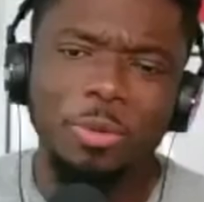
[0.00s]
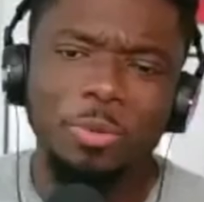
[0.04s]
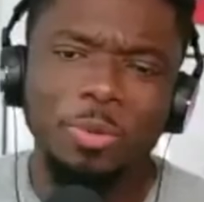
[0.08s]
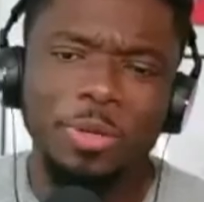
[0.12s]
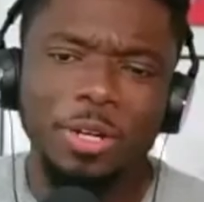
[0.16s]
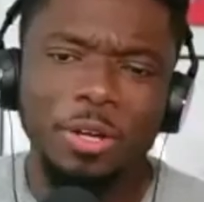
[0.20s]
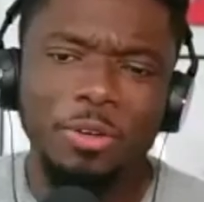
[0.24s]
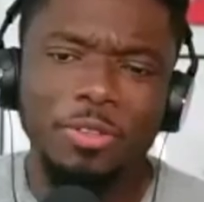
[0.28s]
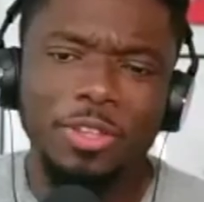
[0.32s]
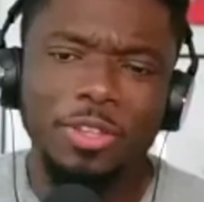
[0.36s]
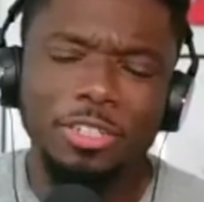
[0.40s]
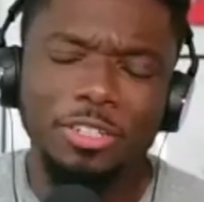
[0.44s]

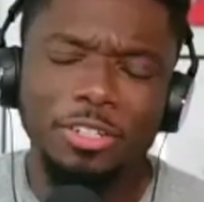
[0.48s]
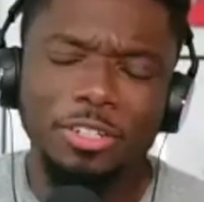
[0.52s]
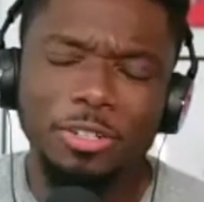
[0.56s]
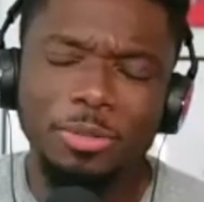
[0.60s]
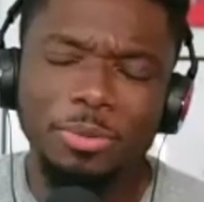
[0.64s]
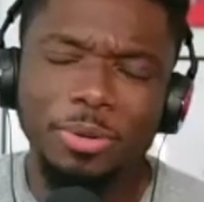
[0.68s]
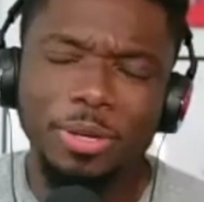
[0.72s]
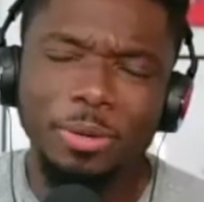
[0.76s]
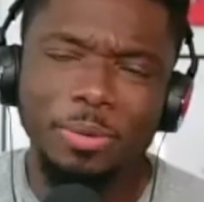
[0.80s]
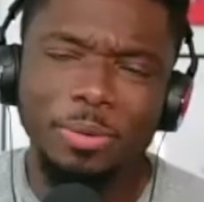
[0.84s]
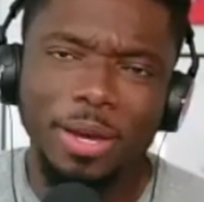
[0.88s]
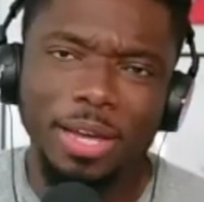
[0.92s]
know that you're
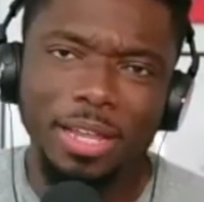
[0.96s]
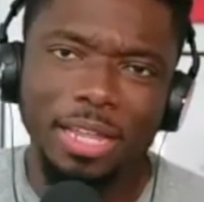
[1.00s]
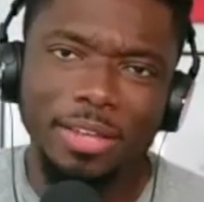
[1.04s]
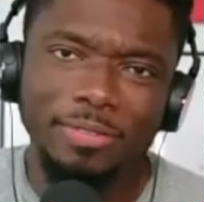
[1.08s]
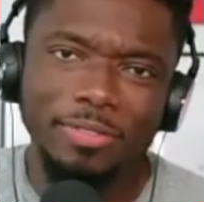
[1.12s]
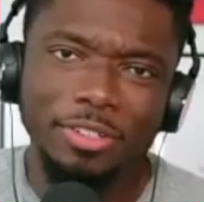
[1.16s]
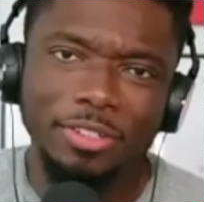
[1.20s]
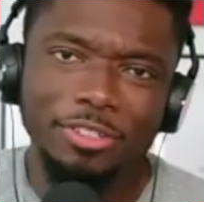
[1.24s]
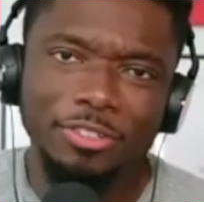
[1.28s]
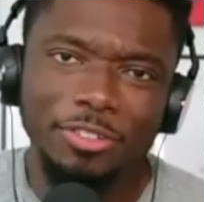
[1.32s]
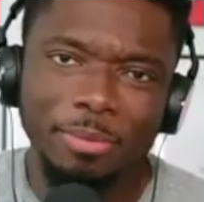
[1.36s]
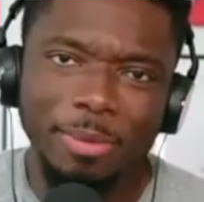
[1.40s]
doing well after
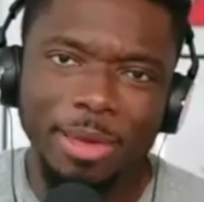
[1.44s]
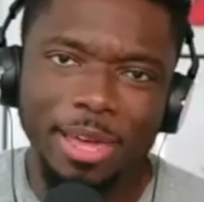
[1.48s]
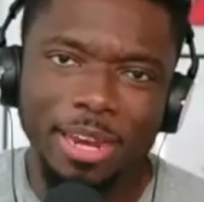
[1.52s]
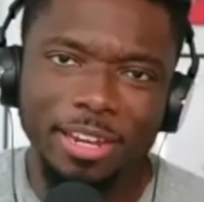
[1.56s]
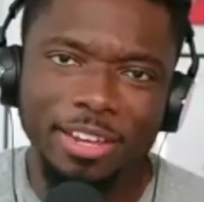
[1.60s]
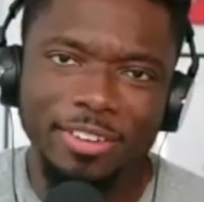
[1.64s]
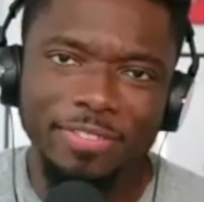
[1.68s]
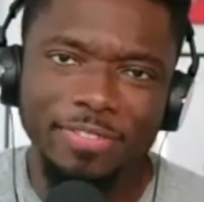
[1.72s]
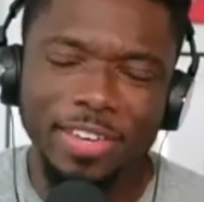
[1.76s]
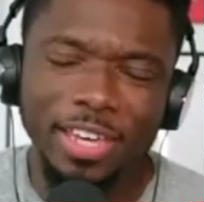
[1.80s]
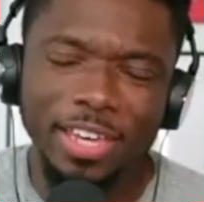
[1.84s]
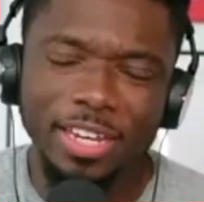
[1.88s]
a traumatic
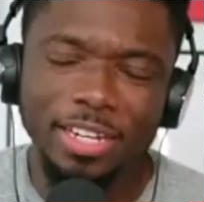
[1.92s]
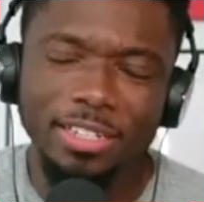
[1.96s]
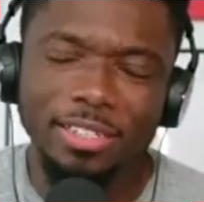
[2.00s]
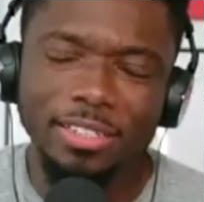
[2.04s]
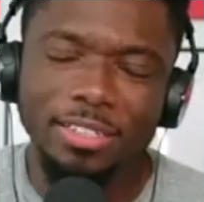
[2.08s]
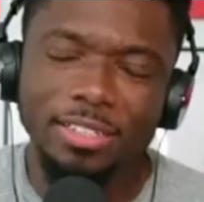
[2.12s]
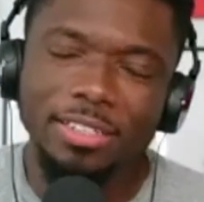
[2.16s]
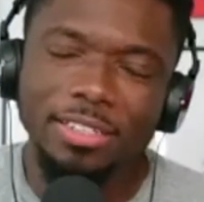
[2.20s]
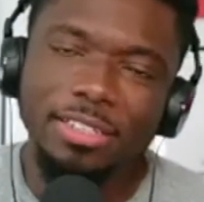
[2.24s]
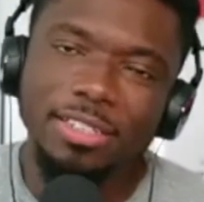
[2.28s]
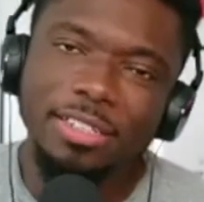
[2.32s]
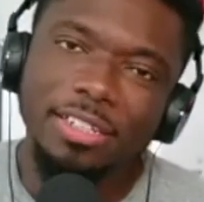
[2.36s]
event,
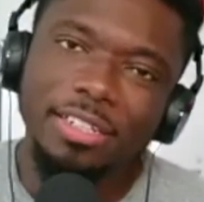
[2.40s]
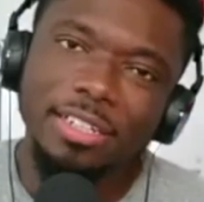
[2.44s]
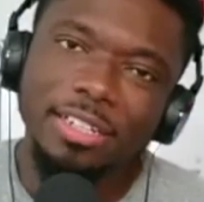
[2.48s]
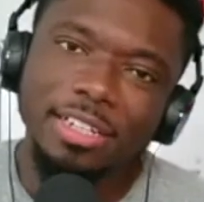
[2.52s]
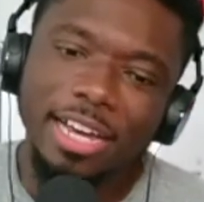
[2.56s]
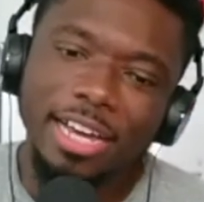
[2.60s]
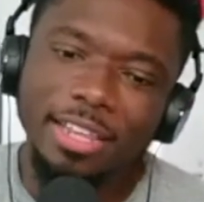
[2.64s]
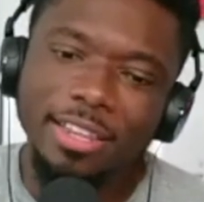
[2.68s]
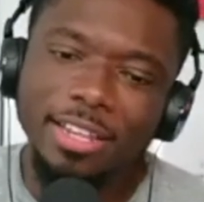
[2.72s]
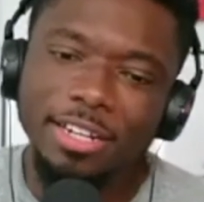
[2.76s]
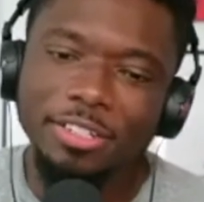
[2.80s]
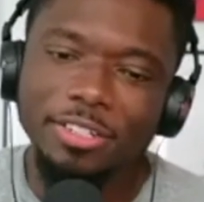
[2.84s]

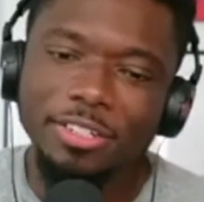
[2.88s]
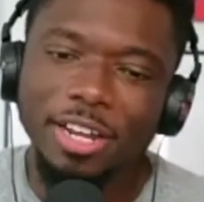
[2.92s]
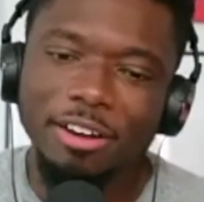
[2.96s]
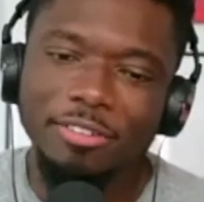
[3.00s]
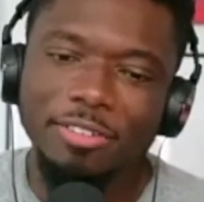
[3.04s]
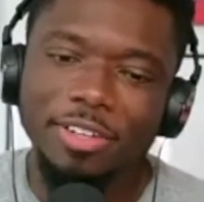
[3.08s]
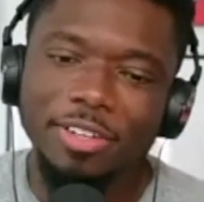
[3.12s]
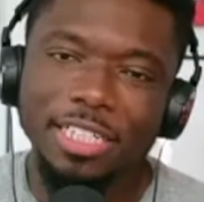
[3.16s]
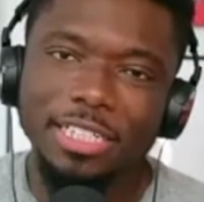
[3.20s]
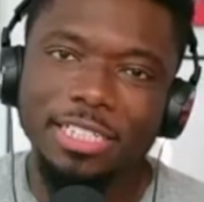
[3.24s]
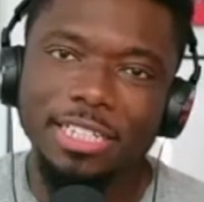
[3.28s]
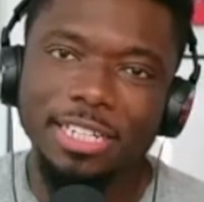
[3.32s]
and that you're not
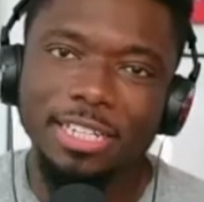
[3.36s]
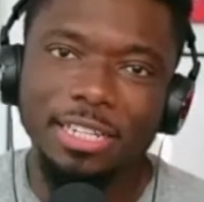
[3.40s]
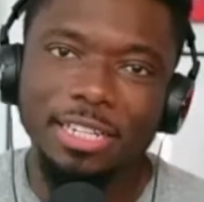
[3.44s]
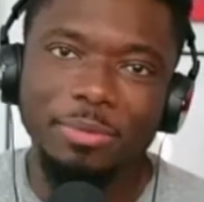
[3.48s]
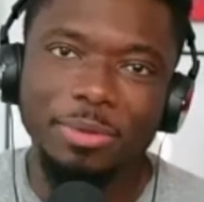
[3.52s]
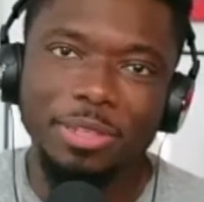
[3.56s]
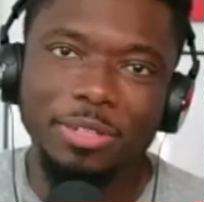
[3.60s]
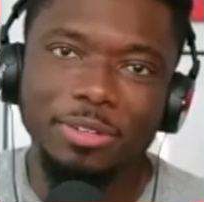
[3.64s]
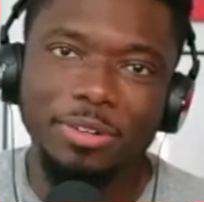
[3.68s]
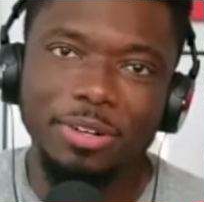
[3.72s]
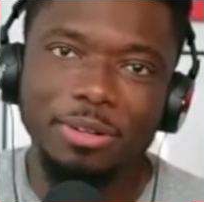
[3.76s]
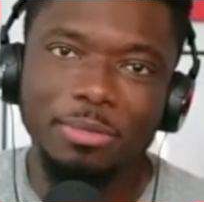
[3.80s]
really dealing with
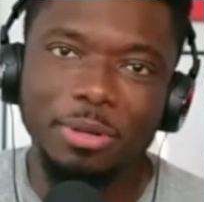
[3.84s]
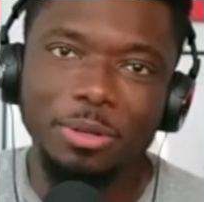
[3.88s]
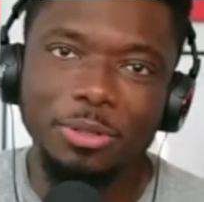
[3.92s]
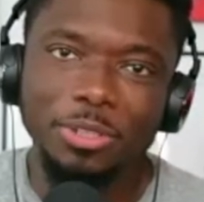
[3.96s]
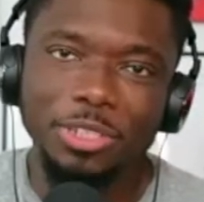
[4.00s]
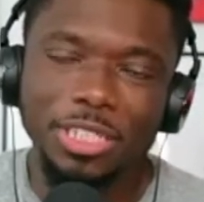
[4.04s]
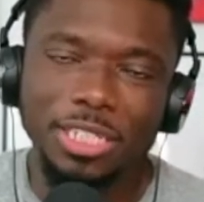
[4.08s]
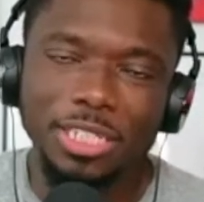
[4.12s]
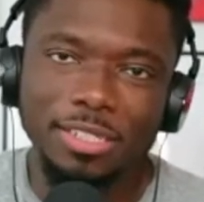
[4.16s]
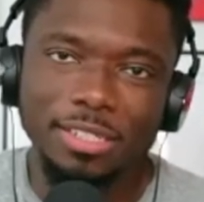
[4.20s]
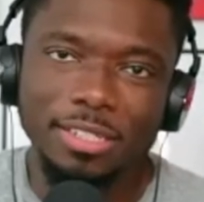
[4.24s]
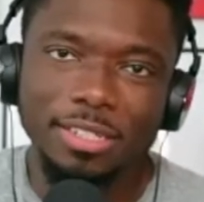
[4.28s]
your
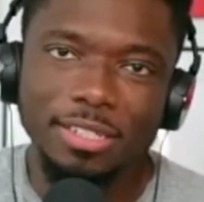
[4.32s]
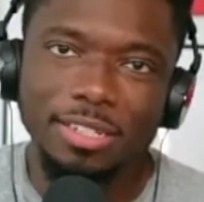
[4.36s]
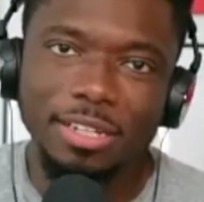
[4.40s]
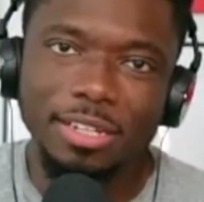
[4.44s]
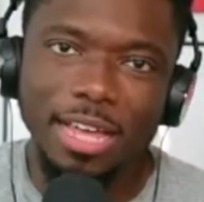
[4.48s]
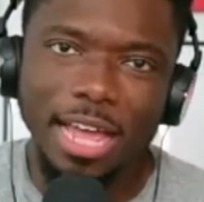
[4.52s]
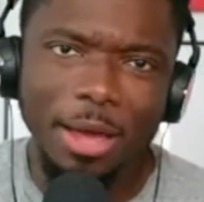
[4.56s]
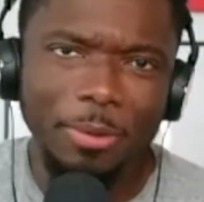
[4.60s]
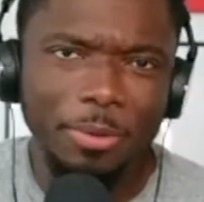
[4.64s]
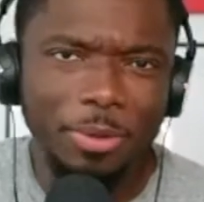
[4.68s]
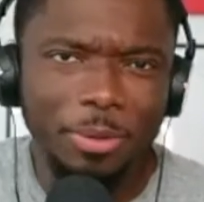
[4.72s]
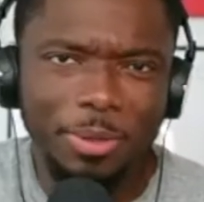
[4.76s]
emotions?
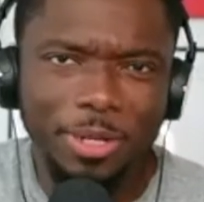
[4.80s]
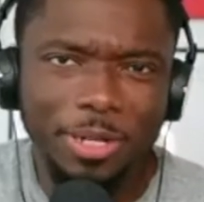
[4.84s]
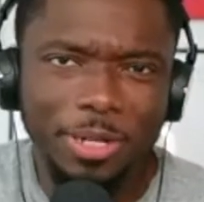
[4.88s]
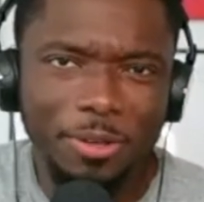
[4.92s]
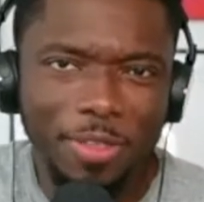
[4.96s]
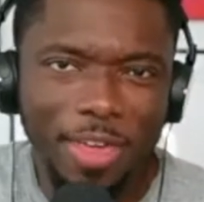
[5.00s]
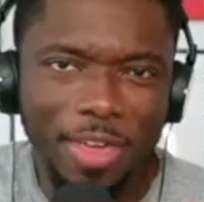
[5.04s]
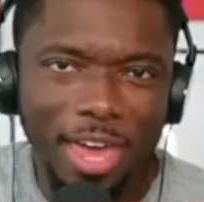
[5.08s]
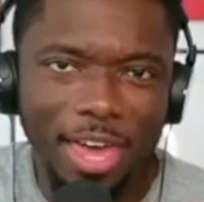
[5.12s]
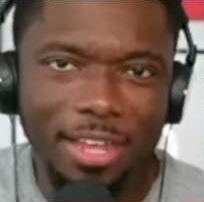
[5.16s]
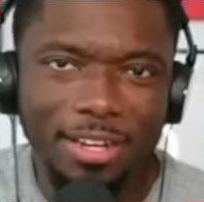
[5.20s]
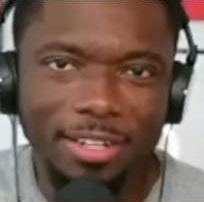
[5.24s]
How would we know
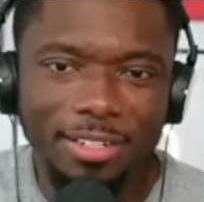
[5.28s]
that?